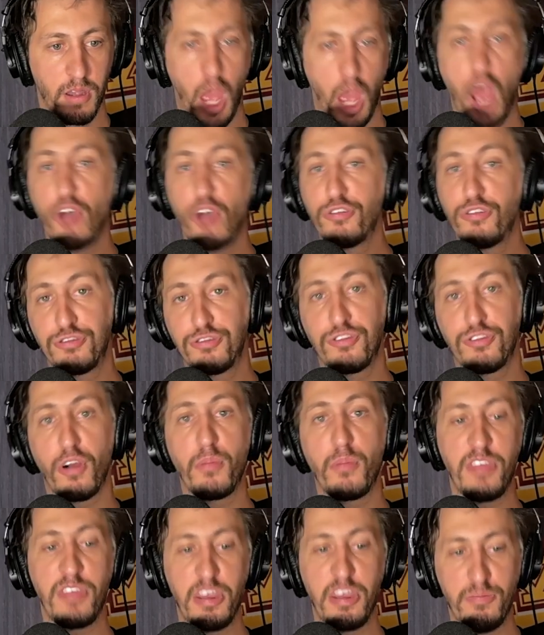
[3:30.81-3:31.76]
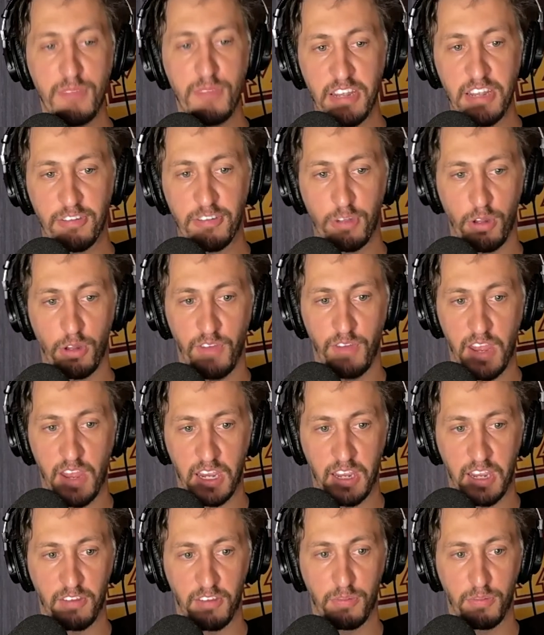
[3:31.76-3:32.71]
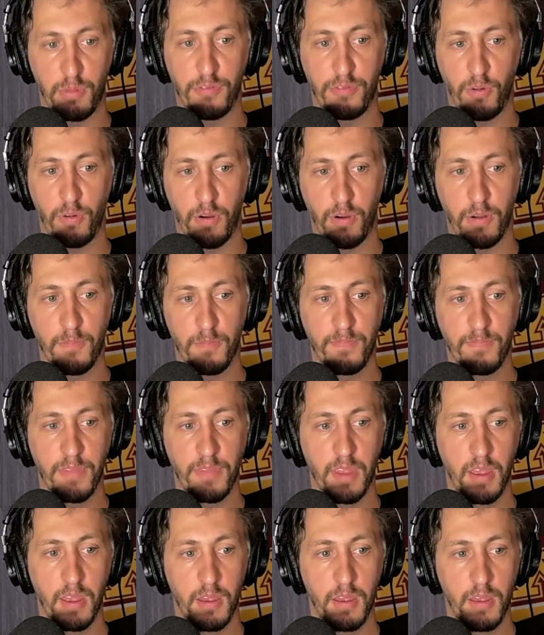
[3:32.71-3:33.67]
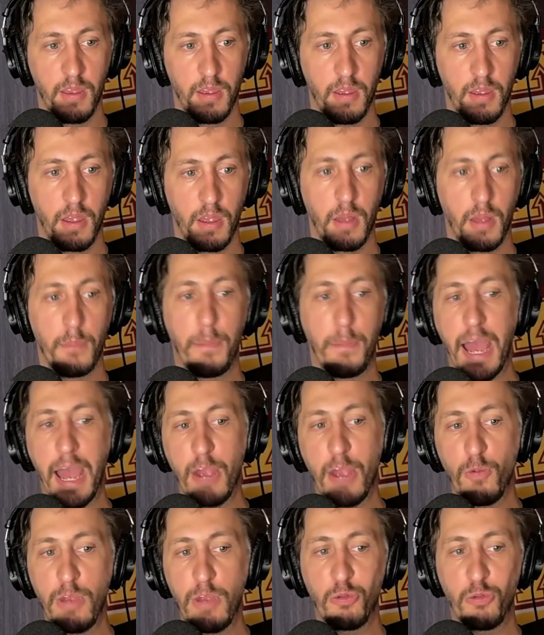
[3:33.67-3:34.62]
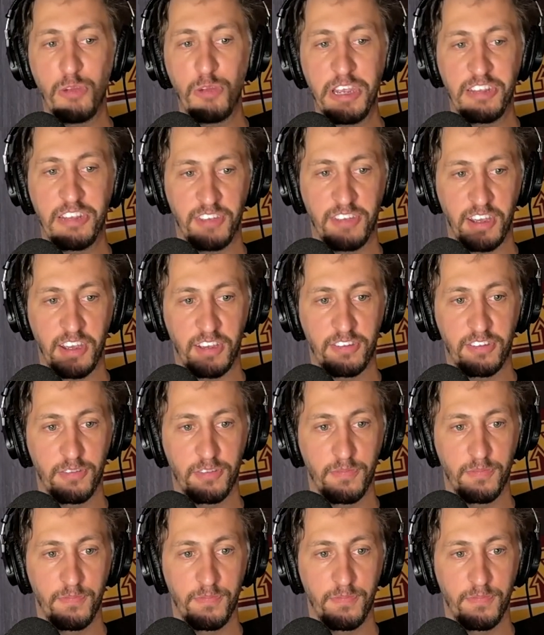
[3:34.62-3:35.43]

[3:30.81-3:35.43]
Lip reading: from the Minnesota Vikings before. Bye week, week 6.